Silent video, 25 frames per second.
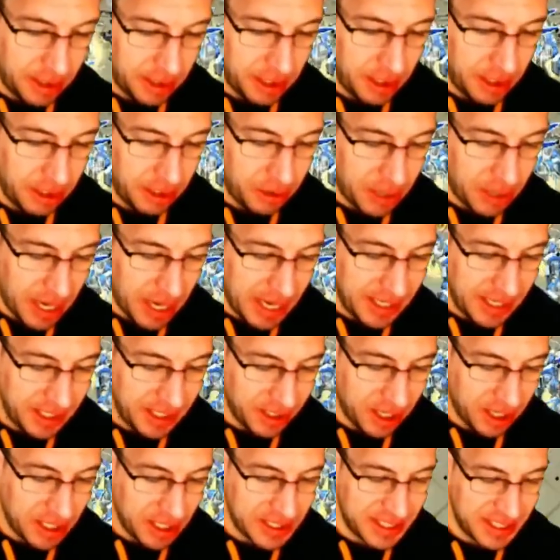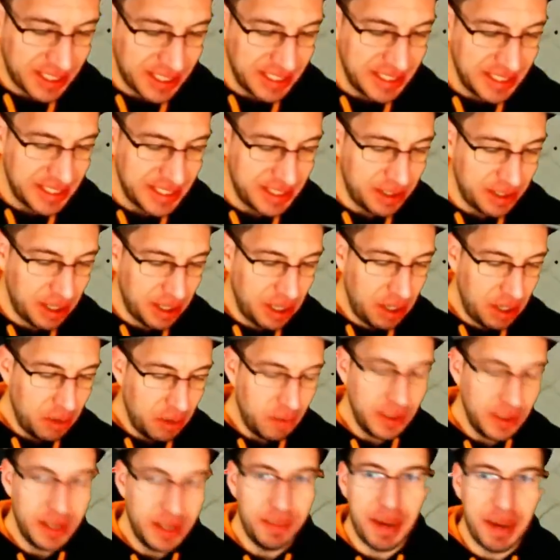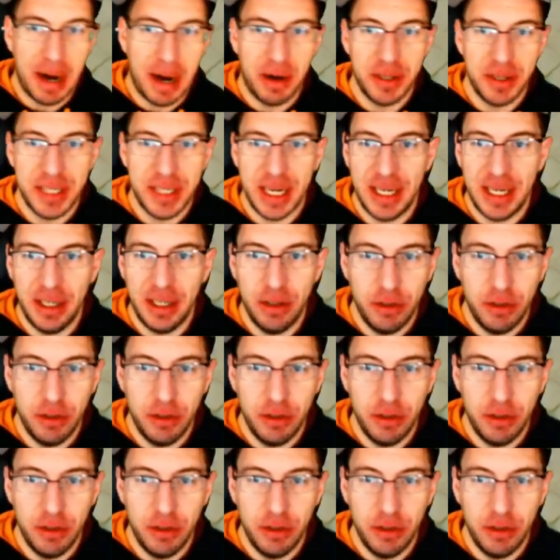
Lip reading: you kind of lost, because with the power side,